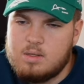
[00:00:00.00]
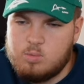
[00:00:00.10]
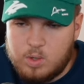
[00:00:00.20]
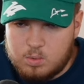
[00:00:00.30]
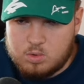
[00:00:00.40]

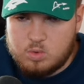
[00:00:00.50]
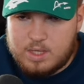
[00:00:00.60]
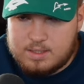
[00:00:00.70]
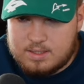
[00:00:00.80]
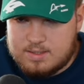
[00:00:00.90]
We will do
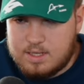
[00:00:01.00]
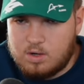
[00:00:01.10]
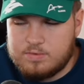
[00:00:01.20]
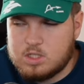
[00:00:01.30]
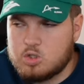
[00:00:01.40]
that inside
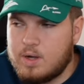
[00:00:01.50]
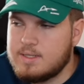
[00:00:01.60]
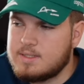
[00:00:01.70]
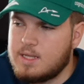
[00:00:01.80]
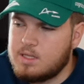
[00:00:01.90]
of the try
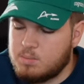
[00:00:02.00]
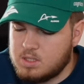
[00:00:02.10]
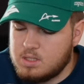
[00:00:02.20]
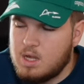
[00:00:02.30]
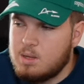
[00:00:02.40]

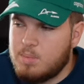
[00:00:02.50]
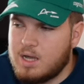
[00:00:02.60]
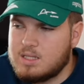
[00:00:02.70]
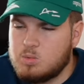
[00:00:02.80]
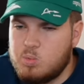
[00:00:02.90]
statement,
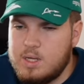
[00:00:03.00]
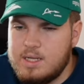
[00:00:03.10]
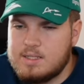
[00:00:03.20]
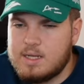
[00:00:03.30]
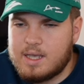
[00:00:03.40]
but we
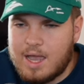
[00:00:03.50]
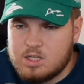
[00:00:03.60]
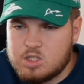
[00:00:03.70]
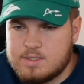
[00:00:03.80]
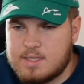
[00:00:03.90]
need a
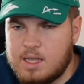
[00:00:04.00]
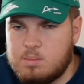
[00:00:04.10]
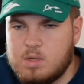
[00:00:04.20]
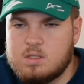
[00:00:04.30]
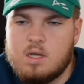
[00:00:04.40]
catch
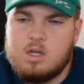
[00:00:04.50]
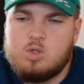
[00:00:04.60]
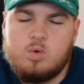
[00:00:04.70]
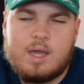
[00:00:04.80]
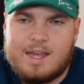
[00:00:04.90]
statement
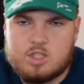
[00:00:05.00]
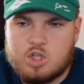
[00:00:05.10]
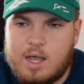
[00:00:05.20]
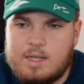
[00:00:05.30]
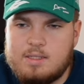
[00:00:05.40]
to catch
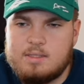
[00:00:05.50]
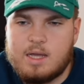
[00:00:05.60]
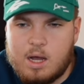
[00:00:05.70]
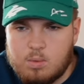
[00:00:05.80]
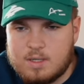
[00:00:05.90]
any
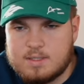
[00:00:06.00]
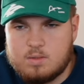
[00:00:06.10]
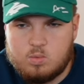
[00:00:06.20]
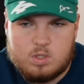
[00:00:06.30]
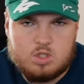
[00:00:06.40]
errors
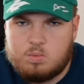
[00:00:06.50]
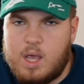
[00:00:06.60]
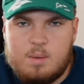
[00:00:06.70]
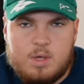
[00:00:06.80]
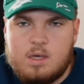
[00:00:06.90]
which
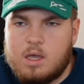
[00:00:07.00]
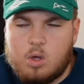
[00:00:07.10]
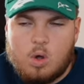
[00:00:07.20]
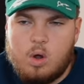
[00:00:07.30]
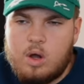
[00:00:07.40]
maybe
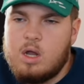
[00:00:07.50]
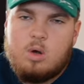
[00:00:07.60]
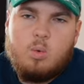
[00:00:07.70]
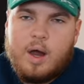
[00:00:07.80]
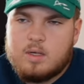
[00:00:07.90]
incur
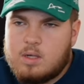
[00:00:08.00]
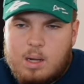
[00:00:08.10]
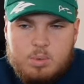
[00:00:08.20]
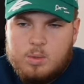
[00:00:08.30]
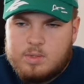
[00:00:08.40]
while
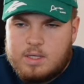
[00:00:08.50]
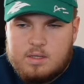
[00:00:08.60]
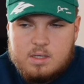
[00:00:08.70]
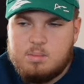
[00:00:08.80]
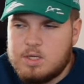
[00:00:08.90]
uploading
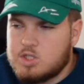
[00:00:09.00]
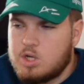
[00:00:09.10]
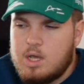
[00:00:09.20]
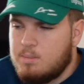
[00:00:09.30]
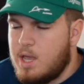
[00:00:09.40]
the image.
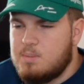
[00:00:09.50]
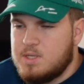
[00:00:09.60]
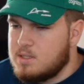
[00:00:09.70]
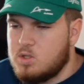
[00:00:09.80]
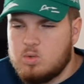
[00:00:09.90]
Maybe
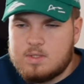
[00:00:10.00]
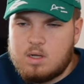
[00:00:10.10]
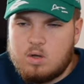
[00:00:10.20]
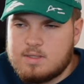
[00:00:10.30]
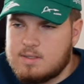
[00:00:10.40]
the user
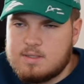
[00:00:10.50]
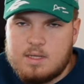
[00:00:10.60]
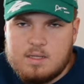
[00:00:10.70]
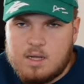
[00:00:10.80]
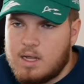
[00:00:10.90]
lost his
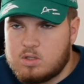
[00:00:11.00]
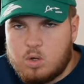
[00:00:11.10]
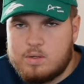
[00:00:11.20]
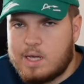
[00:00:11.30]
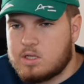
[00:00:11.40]
internet
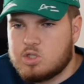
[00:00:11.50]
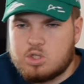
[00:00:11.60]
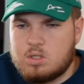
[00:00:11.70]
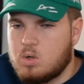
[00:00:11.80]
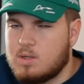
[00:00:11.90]

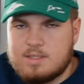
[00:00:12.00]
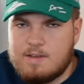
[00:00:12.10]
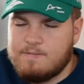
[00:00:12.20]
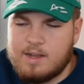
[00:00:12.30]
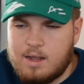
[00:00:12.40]
connection or
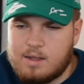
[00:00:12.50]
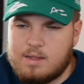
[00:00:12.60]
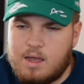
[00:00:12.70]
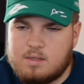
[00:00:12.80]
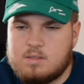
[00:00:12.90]
something like
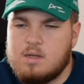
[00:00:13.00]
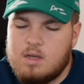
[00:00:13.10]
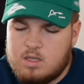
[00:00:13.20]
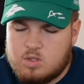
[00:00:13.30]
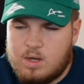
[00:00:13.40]
that.
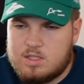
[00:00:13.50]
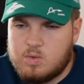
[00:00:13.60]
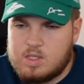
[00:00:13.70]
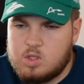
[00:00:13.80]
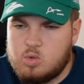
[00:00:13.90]
So let's
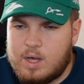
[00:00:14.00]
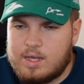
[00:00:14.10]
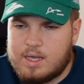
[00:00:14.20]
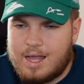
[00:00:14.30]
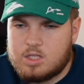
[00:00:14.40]
right here do a
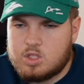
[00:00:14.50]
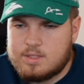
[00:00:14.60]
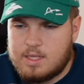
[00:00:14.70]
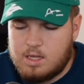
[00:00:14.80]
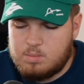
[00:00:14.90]
catch
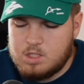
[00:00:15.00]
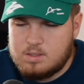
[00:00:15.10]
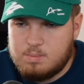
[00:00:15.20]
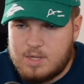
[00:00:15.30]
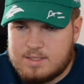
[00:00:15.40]
statement.
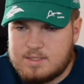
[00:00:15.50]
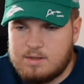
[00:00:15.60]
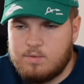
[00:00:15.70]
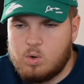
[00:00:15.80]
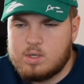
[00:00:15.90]
Let's
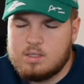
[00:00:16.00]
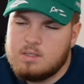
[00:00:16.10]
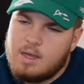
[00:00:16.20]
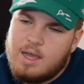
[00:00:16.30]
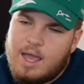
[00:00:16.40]
invoke it
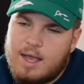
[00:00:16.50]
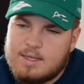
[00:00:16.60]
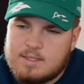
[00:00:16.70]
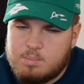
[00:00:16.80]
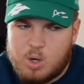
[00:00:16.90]

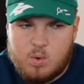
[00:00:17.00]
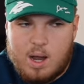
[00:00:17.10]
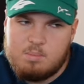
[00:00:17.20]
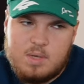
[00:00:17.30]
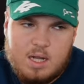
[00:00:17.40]
as in
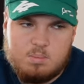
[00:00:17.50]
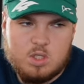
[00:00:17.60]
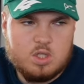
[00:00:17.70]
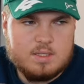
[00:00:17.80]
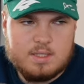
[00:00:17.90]
param. Let me
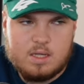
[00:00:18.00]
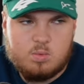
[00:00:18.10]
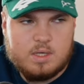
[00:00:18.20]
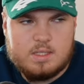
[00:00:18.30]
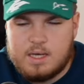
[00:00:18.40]
just get
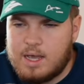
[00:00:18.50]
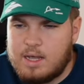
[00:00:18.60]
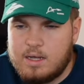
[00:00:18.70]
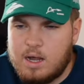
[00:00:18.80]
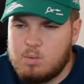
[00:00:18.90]
right here
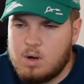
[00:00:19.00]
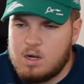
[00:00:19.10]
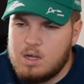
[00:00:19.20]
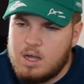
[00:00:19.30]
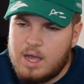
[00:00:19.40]
a
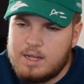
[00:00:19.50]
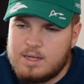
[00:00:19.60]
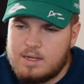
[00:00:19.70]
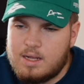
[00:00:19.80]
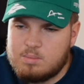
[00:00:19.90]
error and
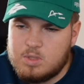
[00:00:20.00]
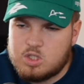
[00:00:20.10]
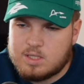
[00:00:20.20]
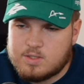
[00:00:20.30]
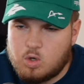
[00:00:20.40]
then let me
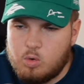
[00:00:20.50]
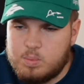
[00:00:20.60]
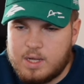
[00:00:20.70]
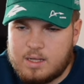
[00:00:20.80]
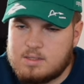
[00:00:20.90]
just
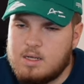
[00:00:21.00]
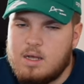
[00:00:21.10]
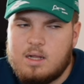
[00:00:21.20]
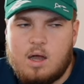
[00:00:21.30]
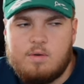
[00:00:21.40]
open that.
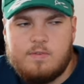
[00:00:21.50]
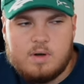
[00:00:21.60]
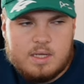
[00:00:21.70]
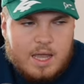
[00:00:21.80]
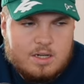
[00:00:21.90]
Now for
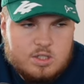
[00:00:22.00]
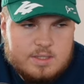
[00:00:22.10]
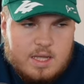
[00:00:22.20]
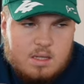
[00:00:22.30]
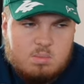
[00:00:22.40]
the catch
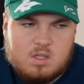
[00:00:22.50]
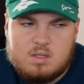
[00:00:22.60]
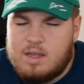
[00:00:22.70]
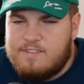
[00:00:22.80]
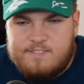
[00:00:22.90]
statement,
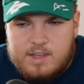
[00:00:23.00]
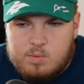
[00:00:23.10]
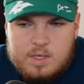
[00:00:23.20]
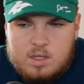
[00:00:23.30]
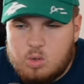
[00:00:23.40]
in
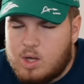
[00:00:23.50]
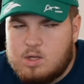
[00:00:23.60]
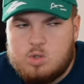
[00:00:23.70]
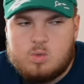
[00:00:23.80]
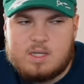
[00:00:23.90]
theory, you can
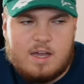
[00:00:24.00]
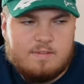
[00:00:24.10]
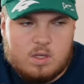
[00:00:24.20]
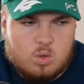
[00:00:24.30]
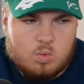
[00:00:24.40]
do
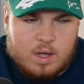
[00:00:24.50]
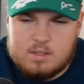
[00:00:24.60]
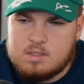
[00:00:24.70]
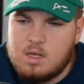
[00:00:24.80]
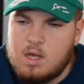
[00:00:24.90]
whatever you want.